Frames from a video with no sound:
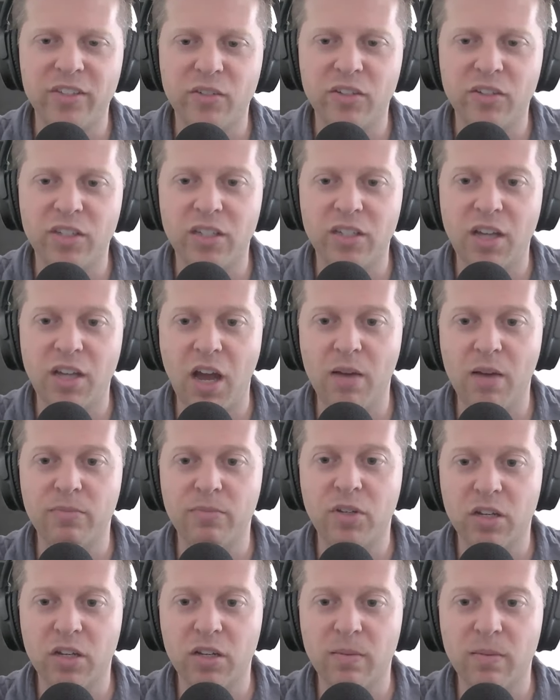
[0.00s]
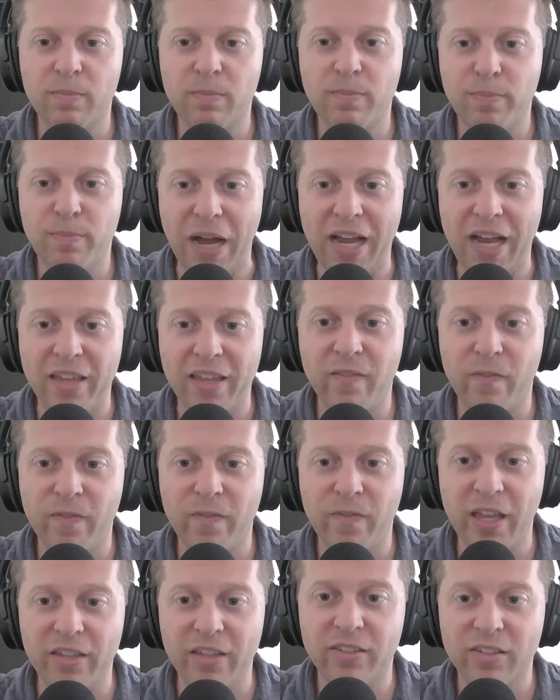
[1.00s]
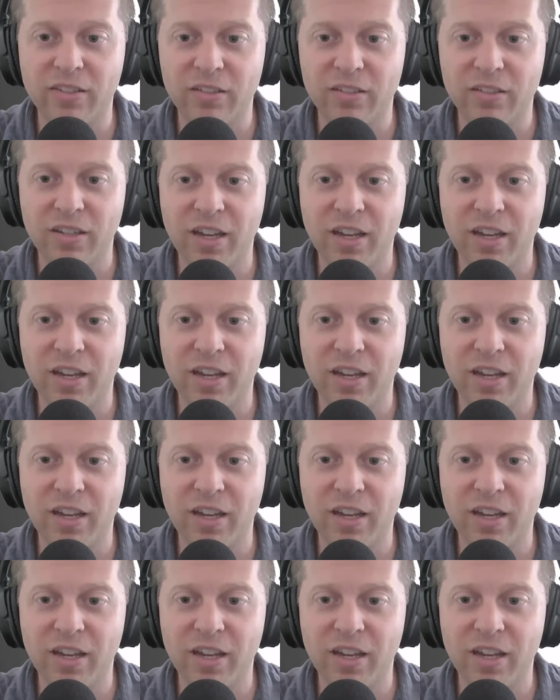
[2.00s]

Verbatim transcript: So I said, I'm going to buy the fence,